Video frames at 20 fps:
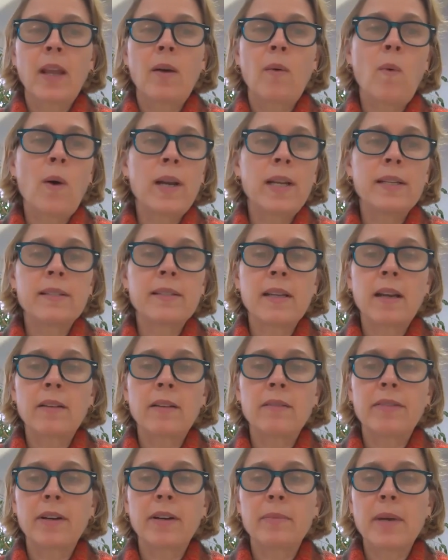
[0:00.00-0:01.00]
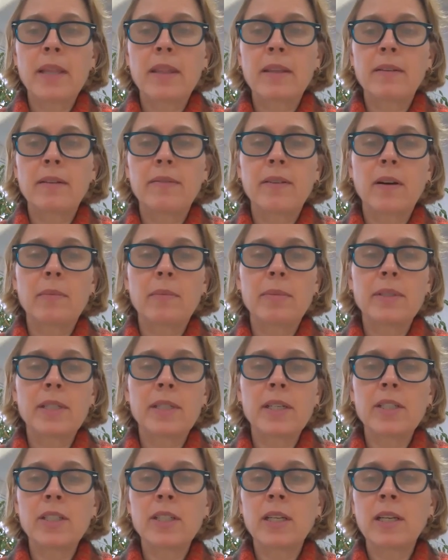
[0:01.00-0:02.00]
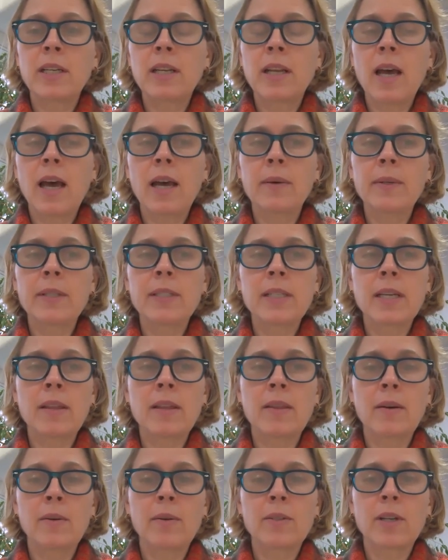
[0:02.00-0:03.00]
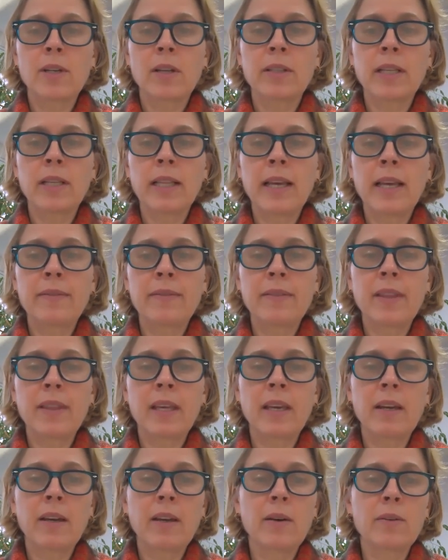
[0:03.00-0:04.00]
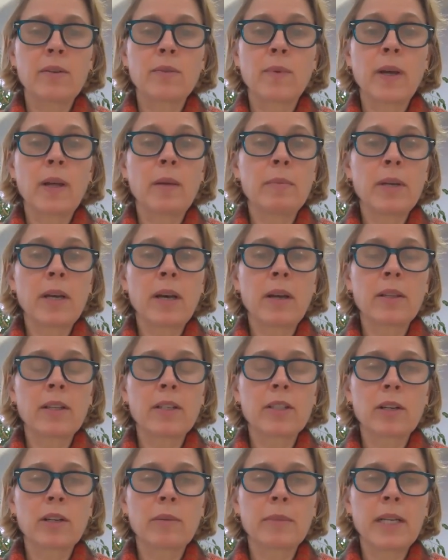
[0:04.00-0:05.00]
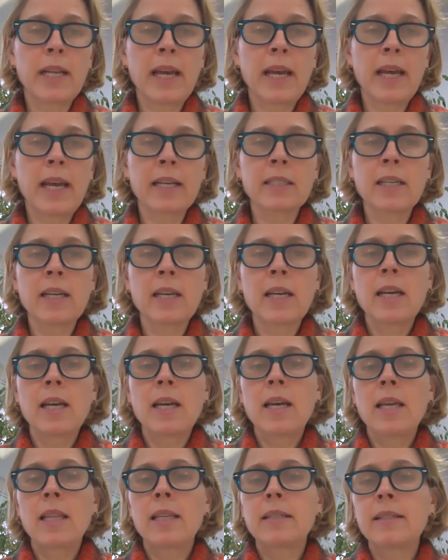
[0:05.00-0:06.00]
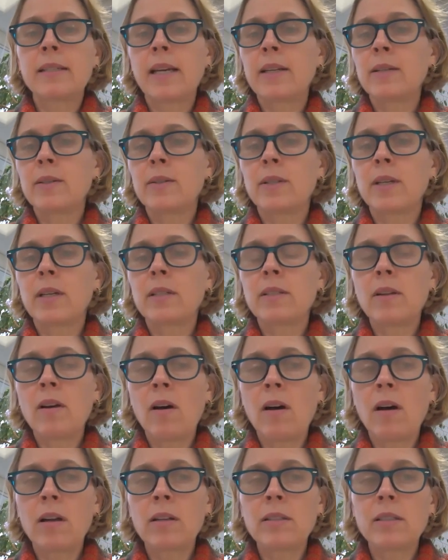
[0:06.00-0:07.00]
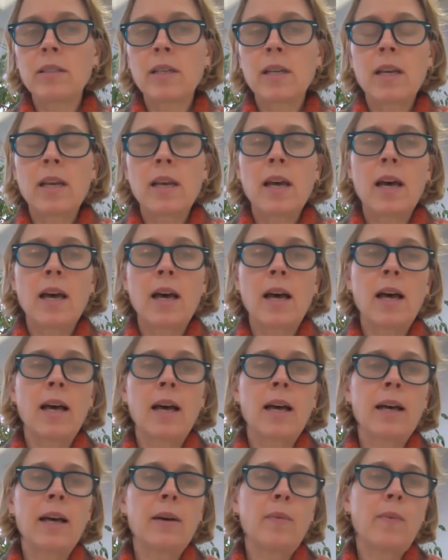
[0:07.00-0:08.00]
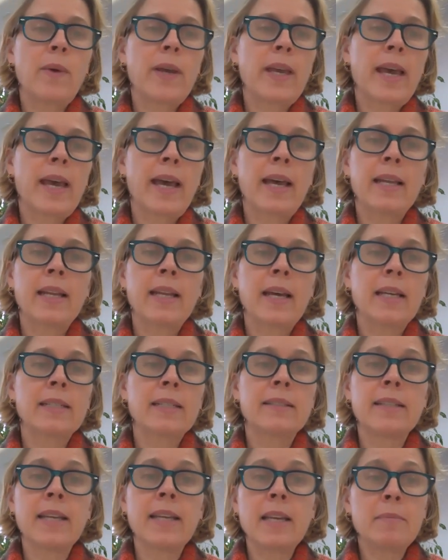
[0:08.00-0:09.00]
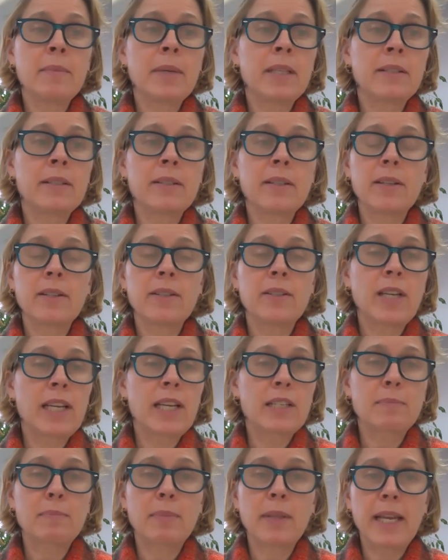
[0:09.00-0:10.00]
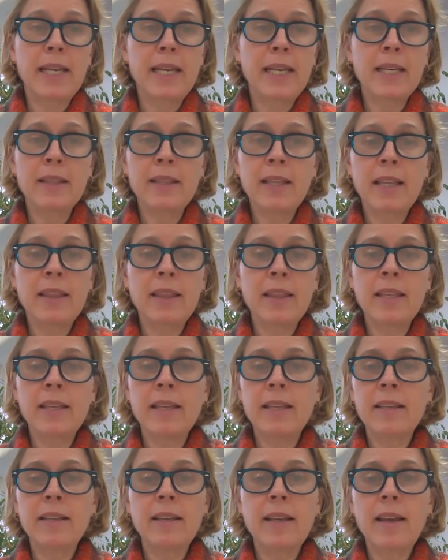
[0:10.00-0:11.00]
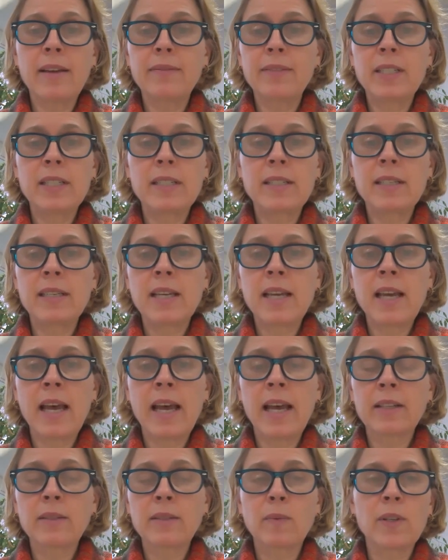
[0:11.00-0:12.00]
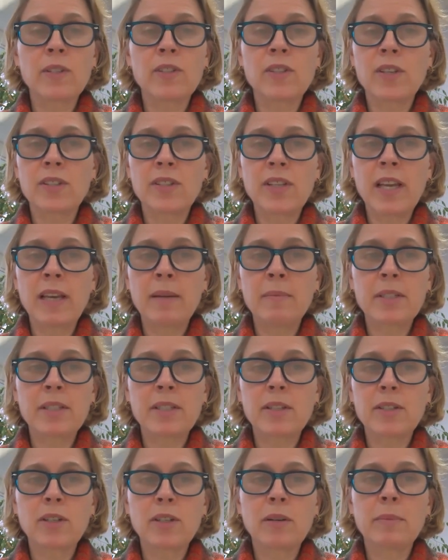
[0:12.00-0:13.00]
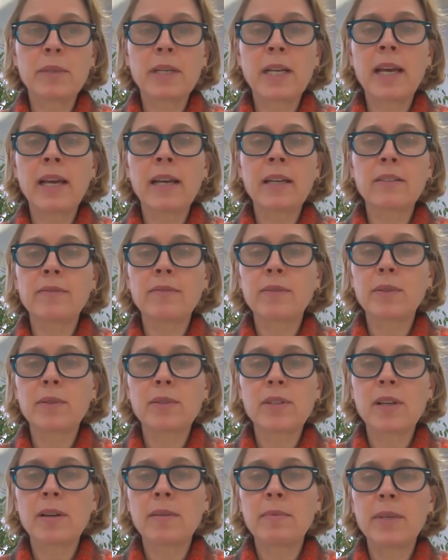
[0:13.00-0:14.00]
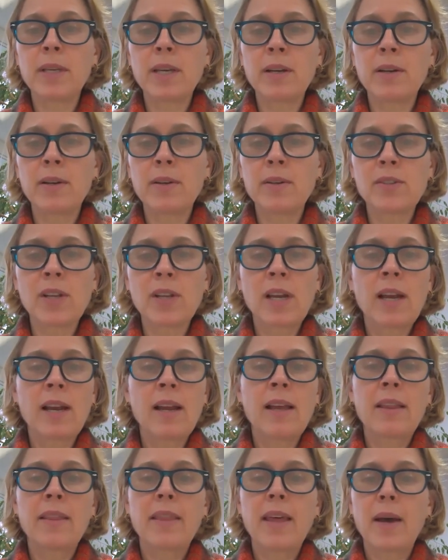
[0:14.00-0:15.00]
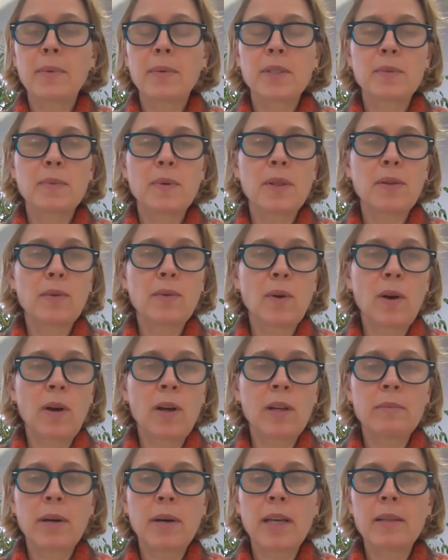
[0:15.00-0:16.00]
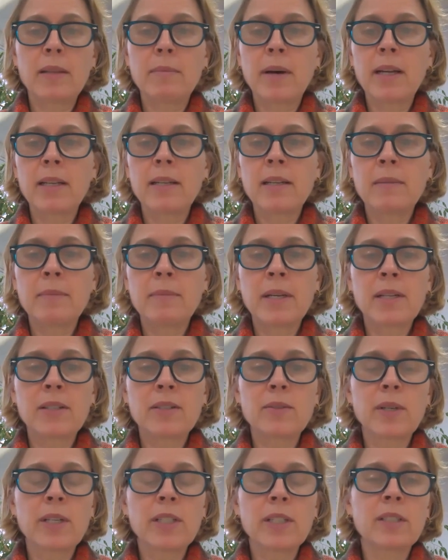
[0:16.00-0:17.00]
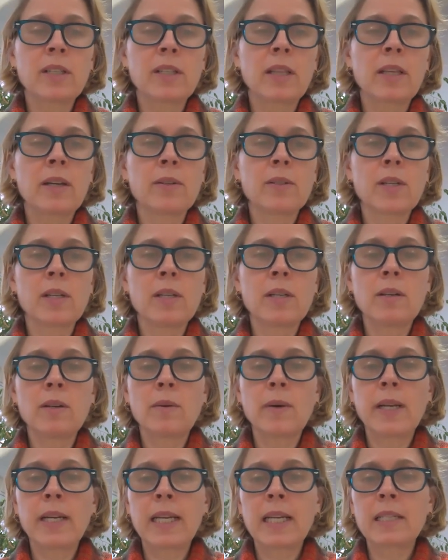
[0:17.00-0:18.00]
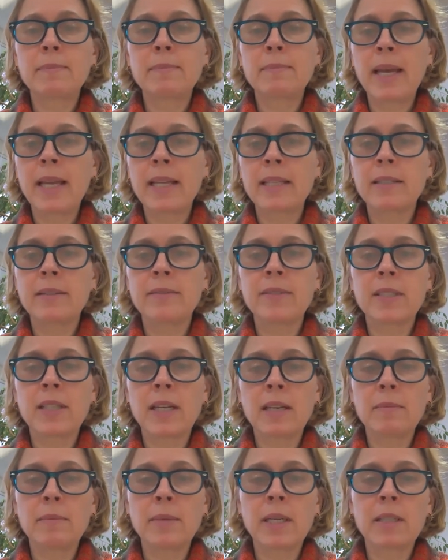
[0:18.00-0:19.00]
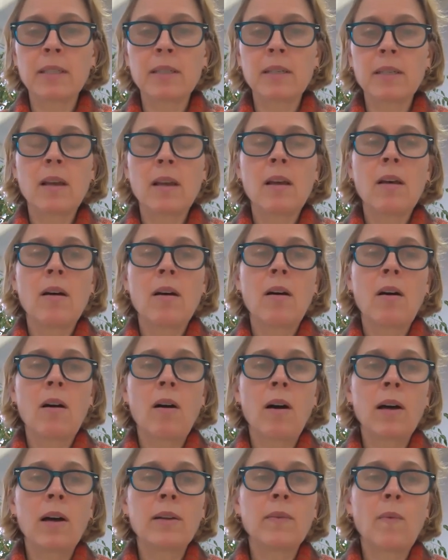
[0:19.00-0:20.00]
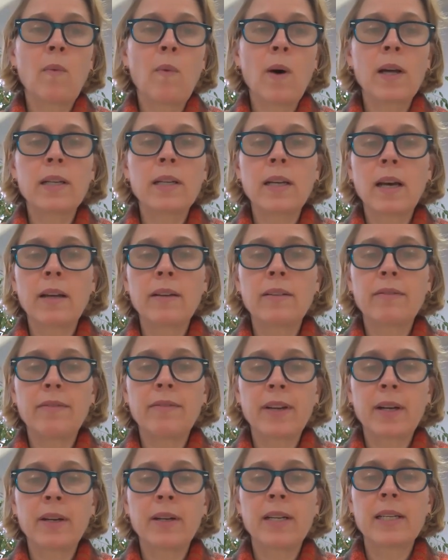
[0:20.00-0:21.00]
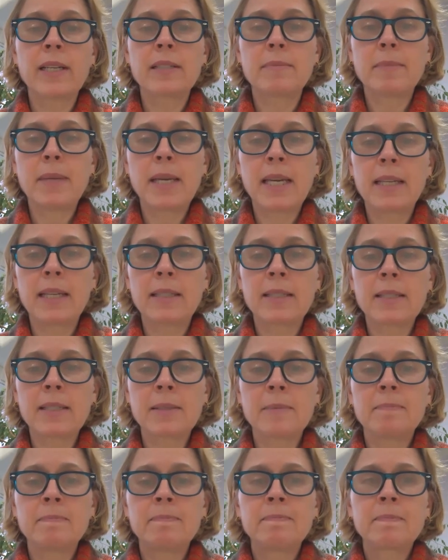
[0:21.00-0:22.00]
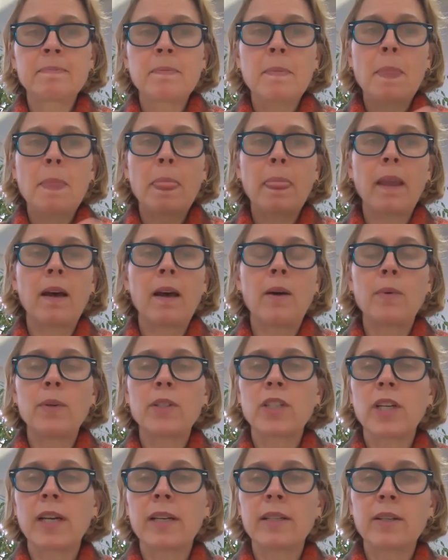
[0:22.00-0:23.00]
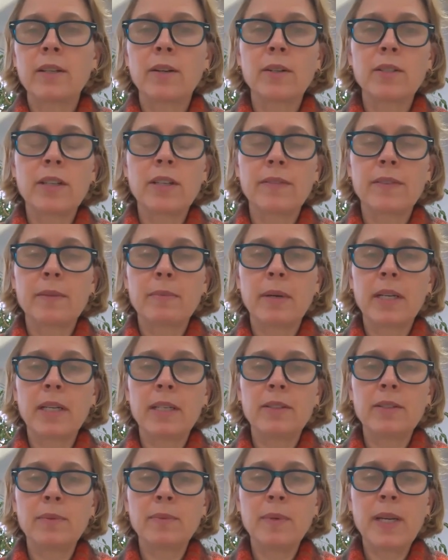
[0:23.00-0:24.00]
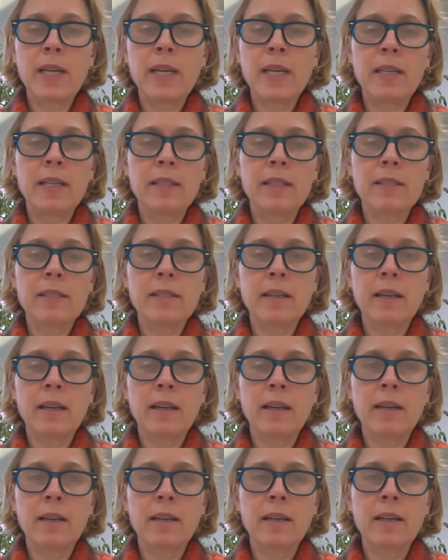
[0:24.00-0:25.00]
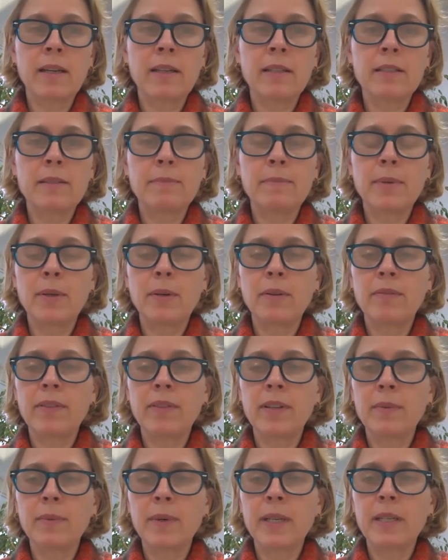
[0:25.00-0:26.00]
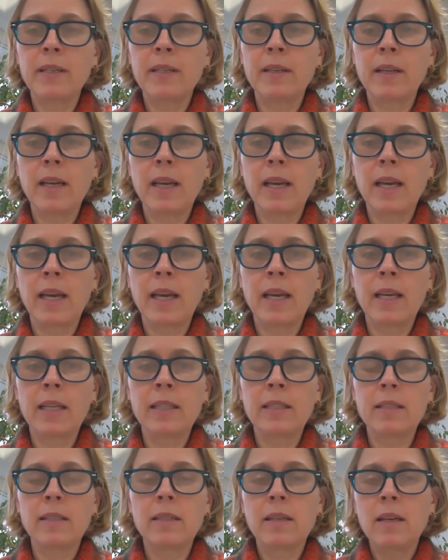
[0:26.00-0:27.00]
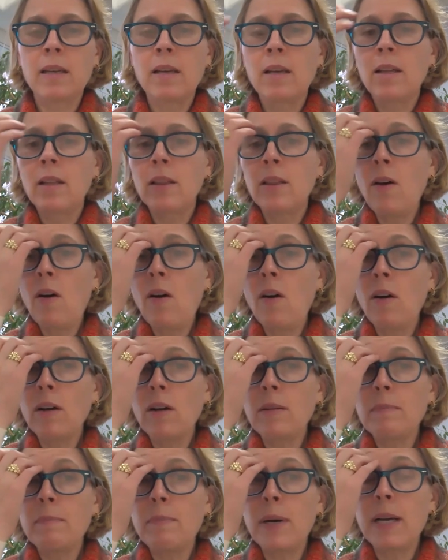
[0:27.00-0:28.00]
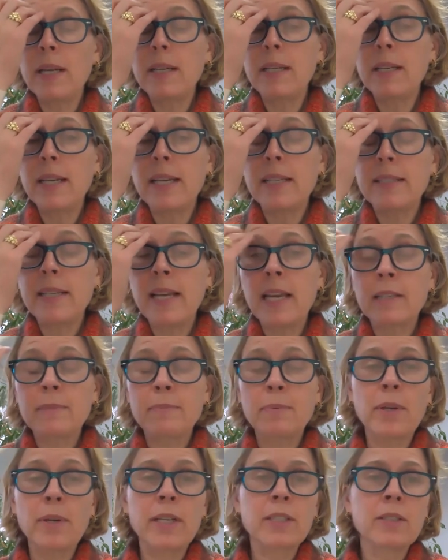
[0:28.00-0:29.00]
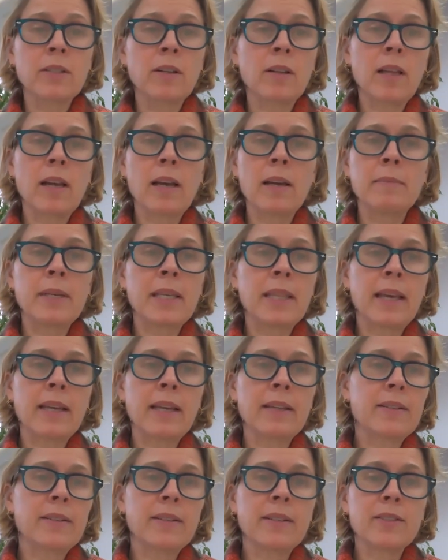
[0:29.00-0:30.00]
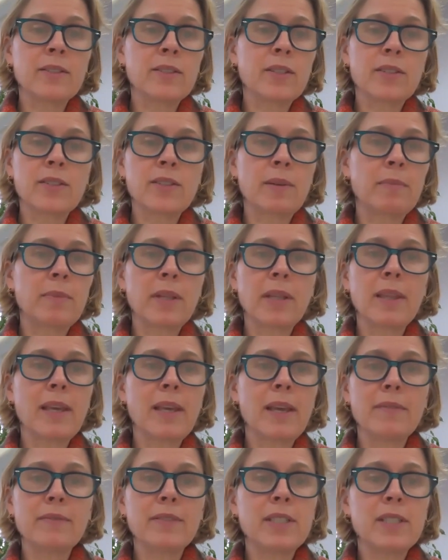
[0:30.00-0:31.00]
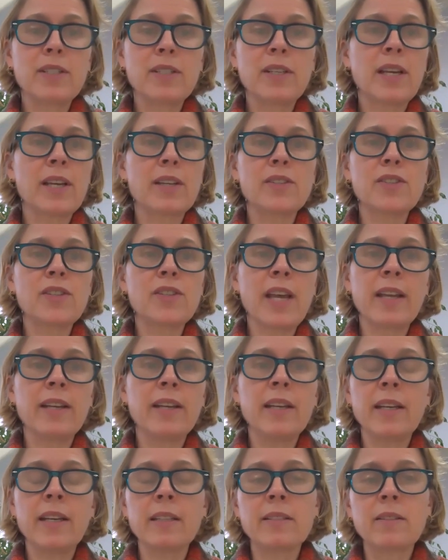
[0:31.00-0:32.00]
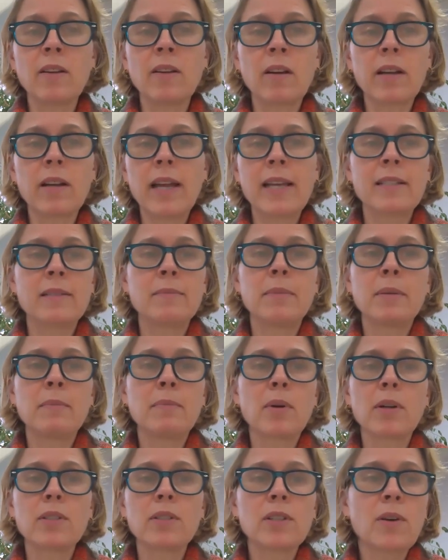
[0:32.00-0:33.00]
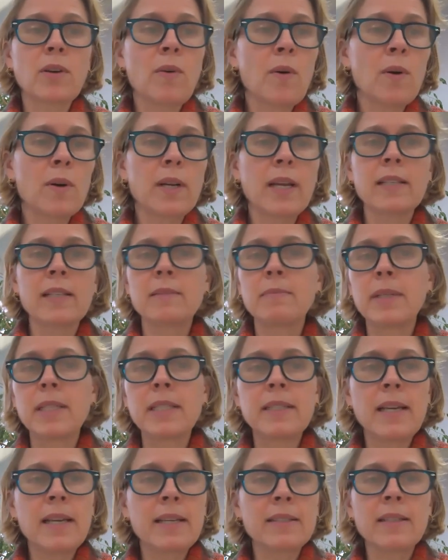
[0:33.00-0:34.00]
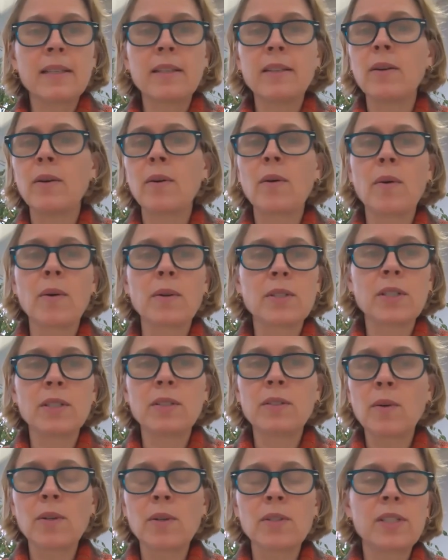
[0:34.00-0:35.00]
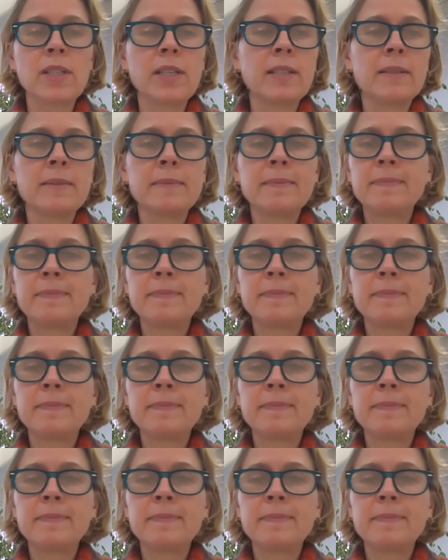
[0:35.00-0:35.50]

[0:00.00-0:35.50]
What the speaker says: What is an unfair method of competition? I would say those on the left think it goes well beyond the Schuman Act. The center does not. We had a statement explaining that the FTC Act was the same as the Sherman Act for some years. That was withdrawn by the Biden administration, and there's a new and expansive statement on what unfairness means, which I encourage everybody to read. It's beautifully written and long, but it's aspirational. I mean, it's just something the FTC has said. Hasn't been brought to court, hasn't been tested, no court's endorsed it.